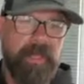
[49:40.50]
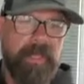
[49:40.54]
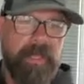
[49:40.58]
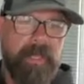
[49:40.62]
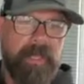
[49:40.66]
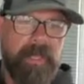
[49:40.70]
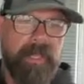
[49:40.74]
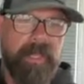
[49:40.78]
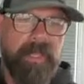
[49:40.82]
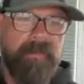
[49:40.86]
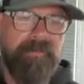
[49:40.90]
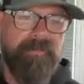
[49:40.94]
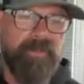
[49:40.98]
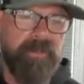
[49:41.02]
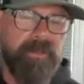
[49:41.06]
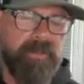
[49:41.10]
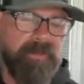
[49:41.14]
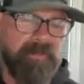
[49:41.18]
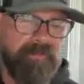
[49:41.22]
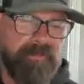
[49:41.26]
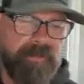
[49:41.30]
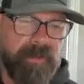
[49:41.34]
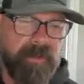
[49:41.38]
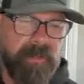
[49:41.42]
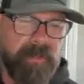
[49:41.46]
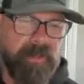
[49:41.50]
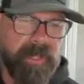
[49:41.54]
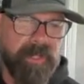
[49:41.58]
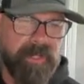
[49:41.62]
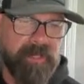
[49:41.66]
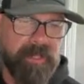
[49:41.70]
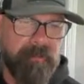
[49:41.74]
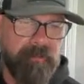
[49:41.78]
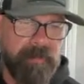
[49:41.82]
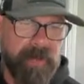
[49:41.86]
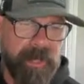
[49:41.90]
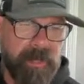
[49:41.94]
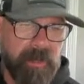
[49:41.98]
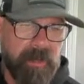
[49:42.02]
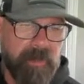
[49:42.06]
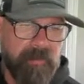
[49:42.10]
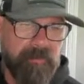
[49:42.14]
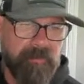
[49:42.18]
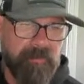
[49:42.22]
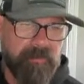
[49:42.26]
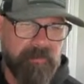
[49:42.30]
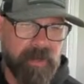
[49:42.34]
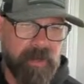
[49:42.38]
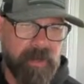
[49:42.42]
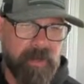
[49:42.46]
if you feel that the bent over
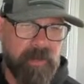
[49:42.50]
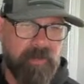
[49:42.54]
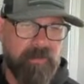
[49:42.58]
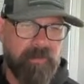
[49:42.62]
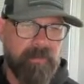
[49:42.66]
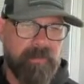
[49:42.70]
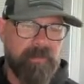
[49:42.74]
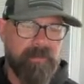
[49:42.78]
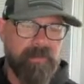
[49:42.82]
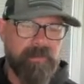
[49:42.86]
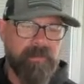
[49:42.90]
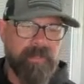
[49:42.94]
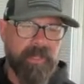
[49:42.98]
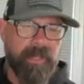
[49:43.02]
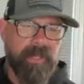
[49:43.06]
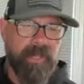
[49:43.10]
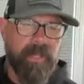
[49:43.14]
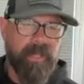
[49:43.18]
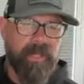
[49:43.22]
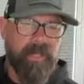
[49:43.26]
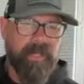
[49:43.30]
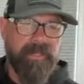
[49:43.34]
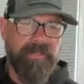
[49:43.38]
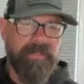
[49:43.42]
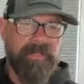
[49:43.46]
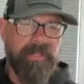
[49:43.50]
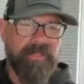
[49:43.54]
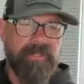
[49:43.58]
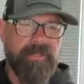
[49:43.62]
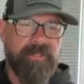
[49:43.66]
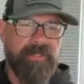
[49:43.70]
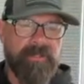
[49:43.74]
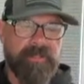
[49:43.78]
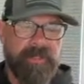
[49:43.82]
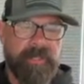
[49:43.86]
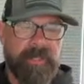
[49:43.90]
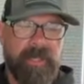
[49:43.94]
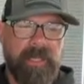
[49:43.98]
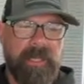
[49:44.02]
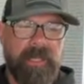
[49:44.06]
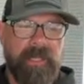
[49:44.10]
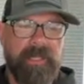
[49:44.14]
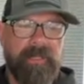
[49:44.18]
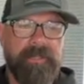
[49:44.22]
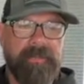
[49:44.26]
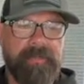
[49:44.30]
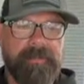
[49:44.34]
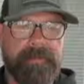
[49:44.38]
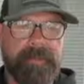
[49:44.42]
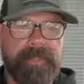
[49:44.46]
row is
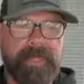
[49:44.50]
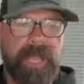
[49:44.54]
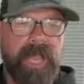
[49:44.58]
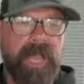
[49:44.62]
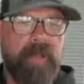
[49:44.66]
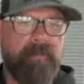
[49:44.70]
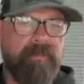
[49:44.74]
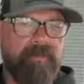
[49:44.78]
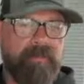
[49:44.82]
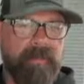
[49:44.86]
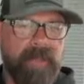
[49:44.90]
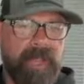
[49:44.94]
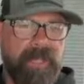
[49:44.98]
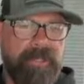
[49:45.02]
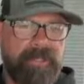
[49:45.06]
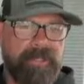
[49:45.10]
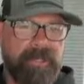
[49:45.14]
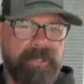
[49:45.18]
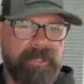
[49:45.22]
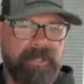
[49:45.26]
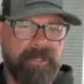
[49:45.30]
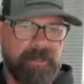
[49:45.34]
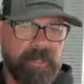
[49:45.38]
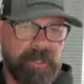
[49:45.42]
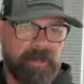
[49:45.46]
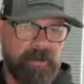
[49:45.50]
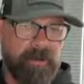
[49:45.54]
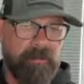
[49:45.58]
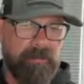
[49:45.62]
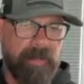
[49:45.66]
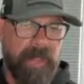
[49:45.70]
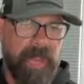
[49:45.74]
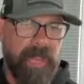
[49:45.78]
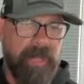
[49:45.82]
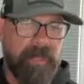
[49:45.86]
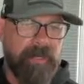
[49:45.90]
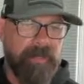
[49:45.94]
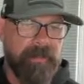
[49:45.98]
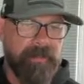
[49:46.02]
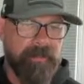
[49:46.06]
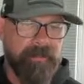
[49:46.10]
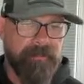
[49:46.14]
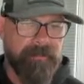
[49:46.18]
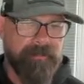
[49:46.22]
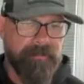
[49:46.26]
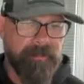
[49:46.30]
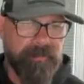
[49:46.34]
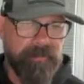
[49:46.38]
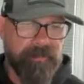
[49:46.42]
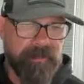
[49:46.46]
compromising your lower back
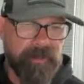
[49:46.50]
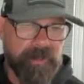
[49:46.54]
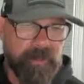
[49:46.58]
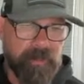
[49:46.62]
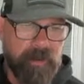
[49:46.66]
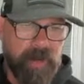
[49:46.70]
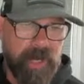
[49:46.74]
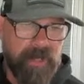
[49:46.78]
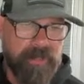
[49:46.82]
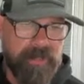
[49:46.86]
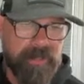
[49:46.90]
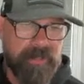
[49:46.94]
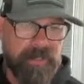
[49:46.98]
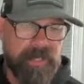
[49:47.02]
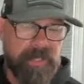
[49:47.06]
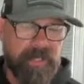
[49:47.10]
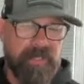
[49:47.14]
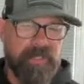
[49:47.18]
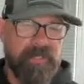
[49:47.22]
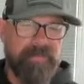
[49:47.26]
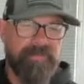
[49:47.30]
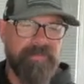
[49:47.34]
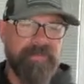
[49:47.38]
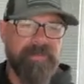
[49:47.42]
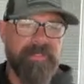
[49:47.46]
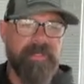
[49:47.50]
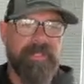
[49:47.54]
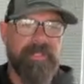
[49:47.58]
for squats and deadlifts,